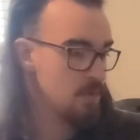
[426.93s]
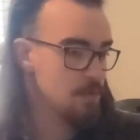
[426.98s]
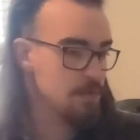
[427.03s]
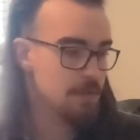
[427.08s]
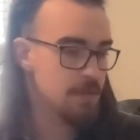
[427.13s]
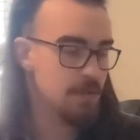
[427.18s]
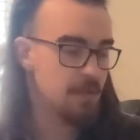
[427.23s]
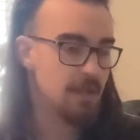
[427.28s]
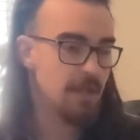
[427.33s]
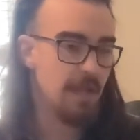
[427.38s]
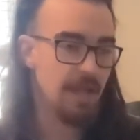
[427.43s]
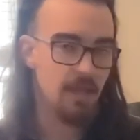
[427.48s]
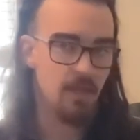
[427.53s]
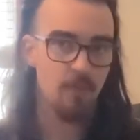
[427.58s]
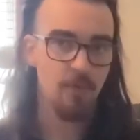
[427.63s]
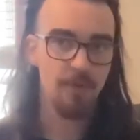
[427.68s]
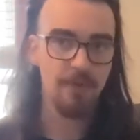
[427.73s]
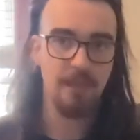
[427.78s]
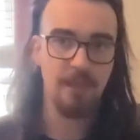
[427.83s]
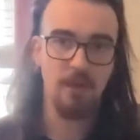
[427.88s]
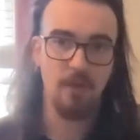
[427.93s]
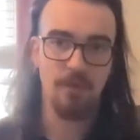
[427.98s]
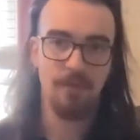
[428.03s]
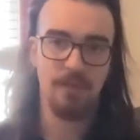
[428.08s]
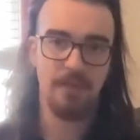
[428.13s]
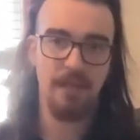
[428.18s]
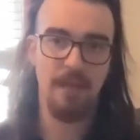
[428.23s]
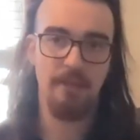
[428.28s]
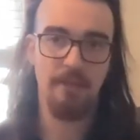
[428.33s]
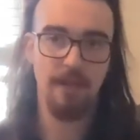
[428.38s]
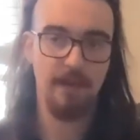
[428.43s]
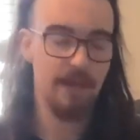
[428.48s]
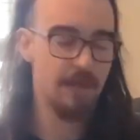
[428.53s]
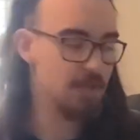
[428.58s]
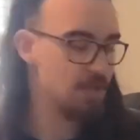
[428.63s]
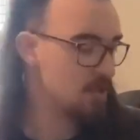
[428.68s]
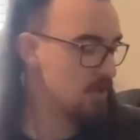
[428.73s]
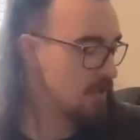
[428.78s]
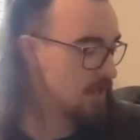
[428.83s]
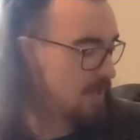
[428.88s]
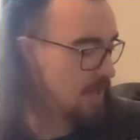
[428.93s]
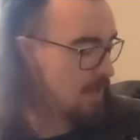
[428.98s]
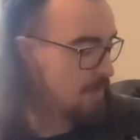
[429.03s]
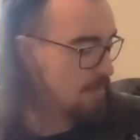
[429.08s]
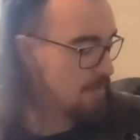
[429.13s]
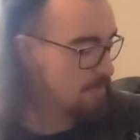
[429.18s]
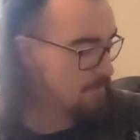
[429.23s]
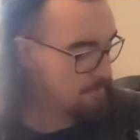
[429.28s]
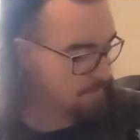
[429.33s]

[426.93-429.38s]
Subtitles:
So yeah, you put that all together and you get